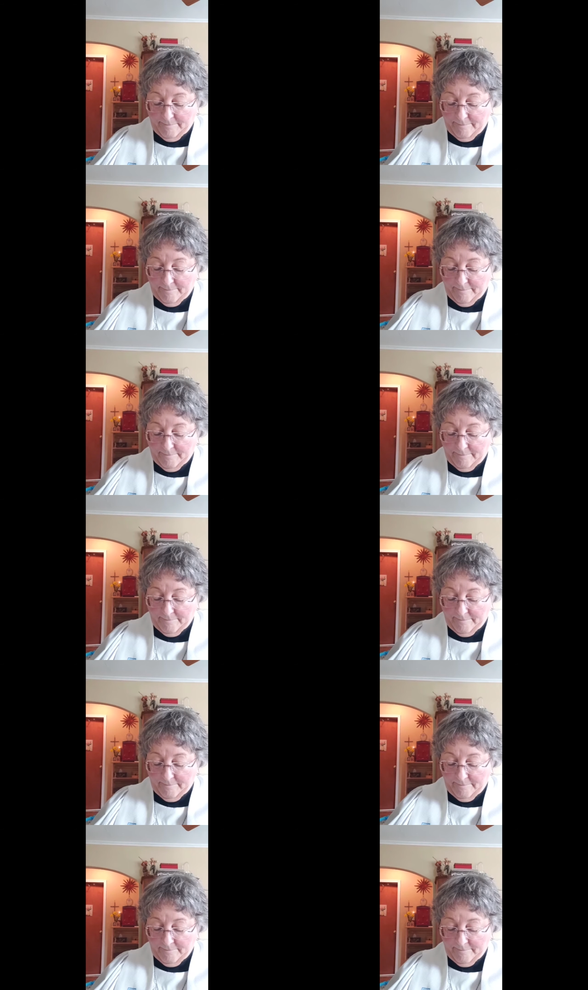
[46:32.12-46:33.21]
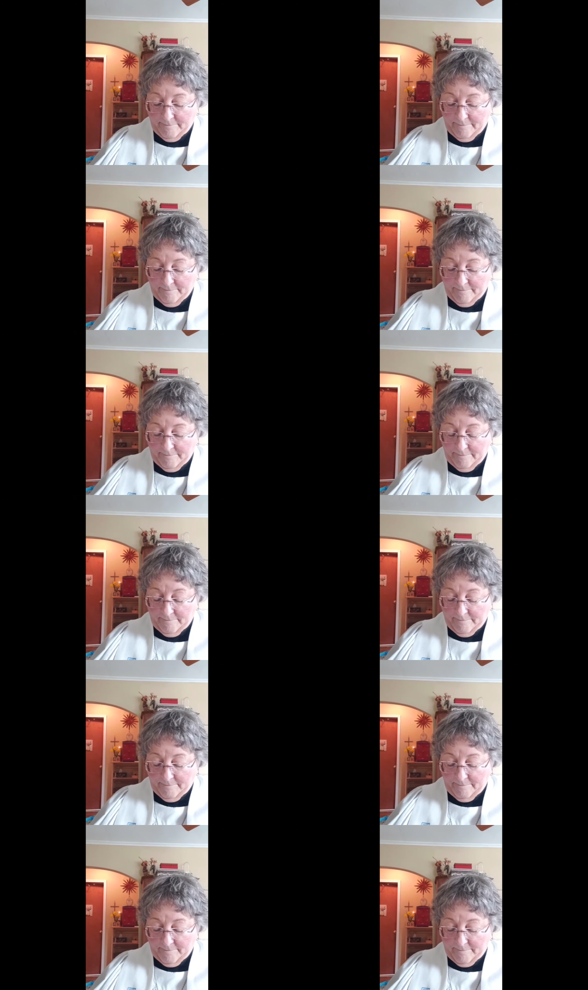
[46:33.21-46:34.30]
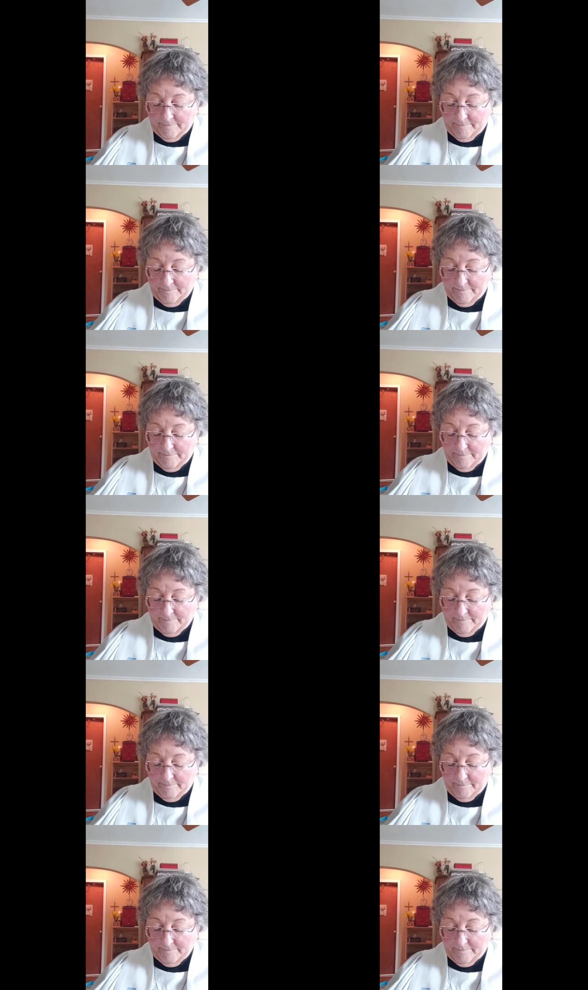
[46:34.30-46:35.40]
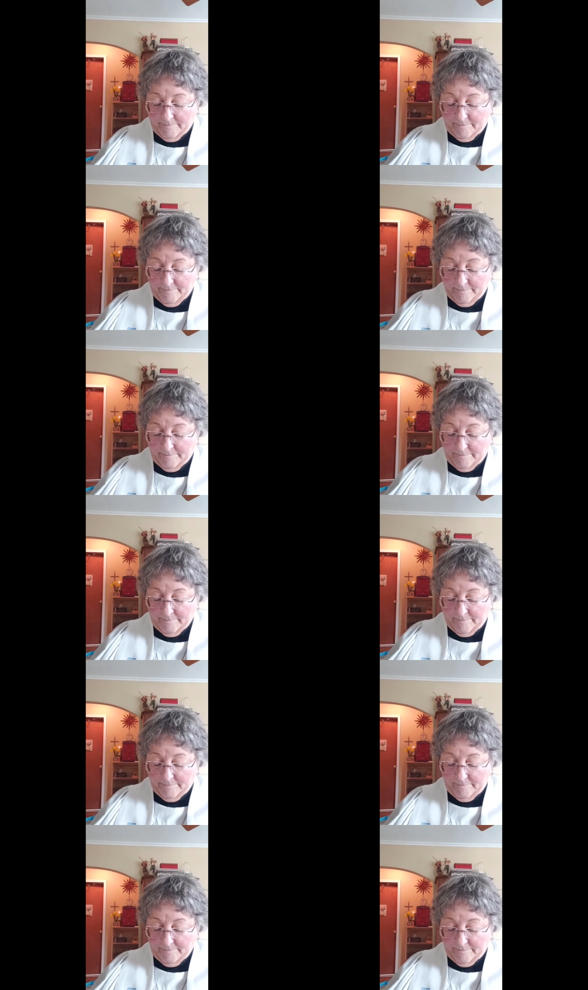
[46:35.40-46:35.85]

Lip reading: (silence)